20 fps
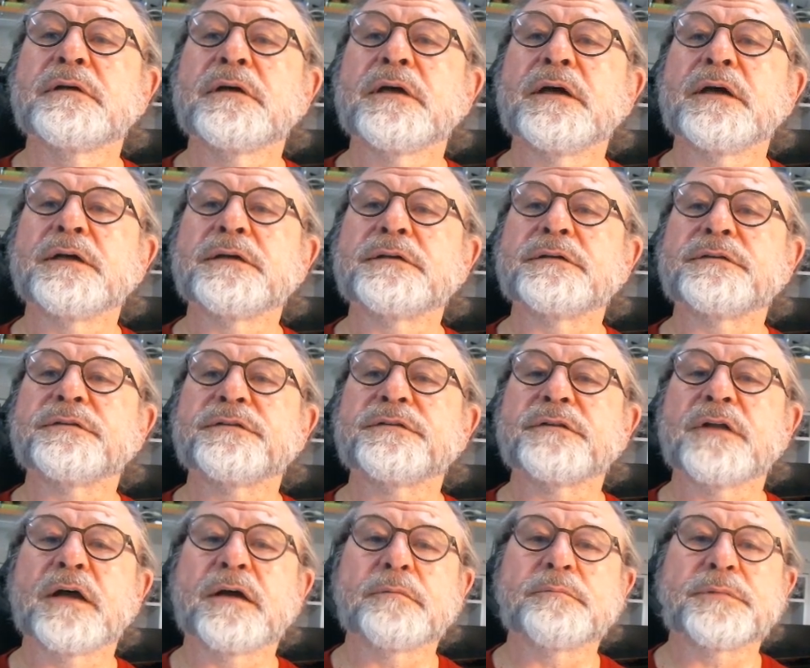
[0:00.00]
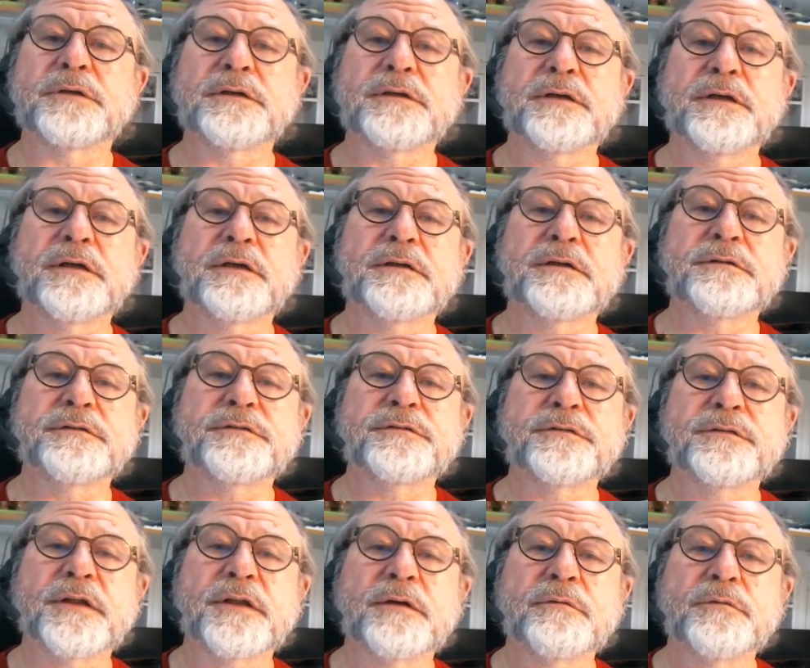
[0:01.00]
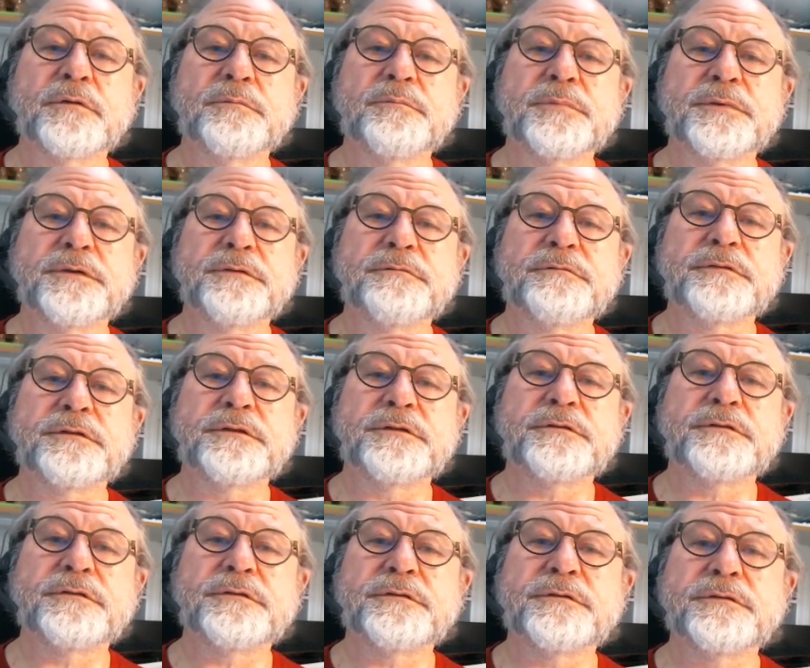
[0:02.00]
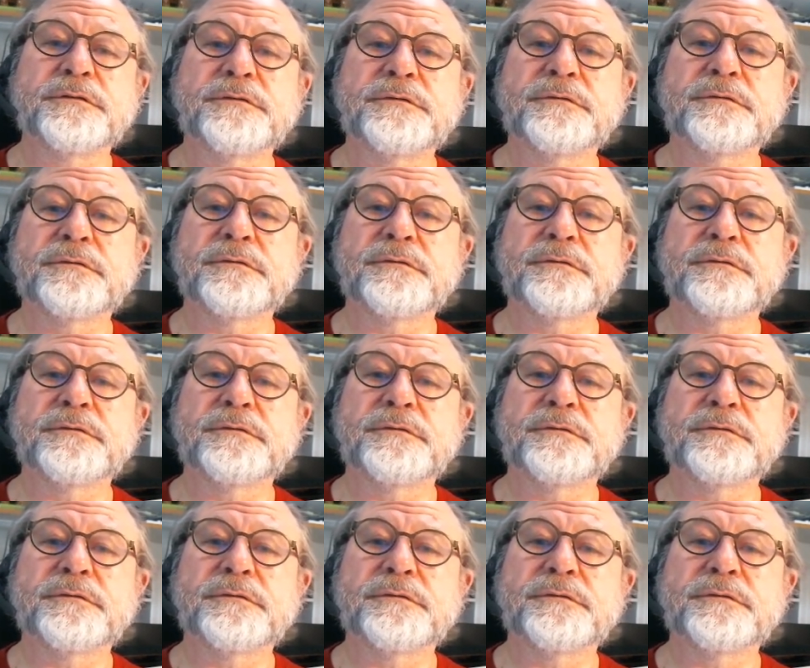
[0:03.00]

I can stop it again, so that would be V2.